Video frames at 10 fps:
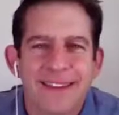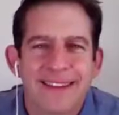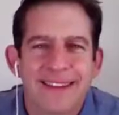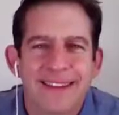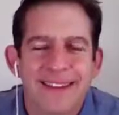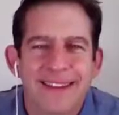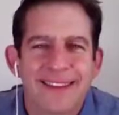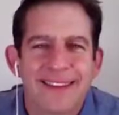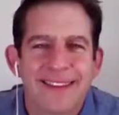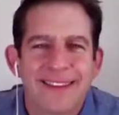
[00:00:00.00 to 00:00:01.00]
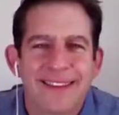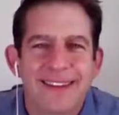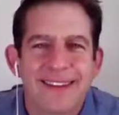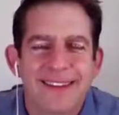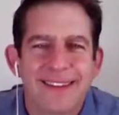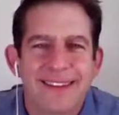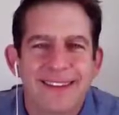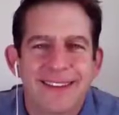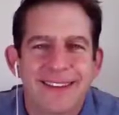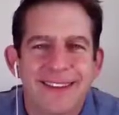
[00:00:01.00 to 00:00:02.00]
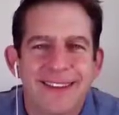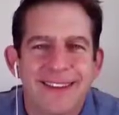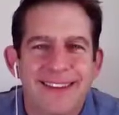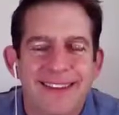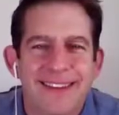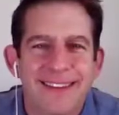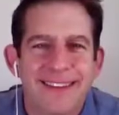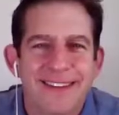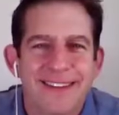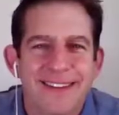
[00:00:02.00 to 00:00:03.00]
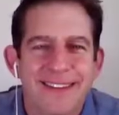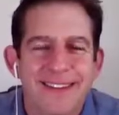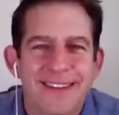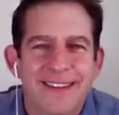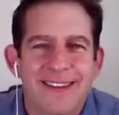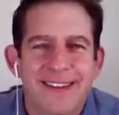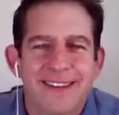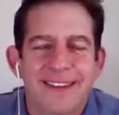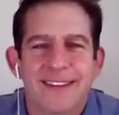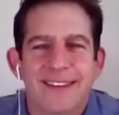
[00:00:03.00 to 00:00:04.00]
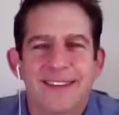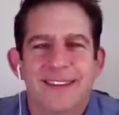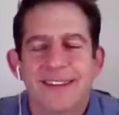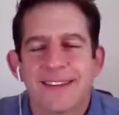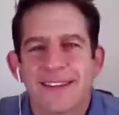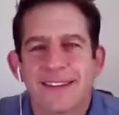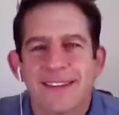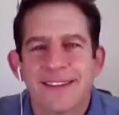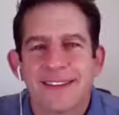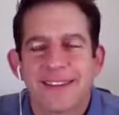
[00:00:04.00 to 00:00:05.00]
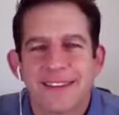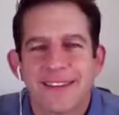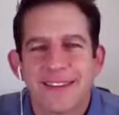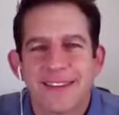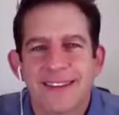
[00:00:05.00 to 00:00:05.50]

(not speaking)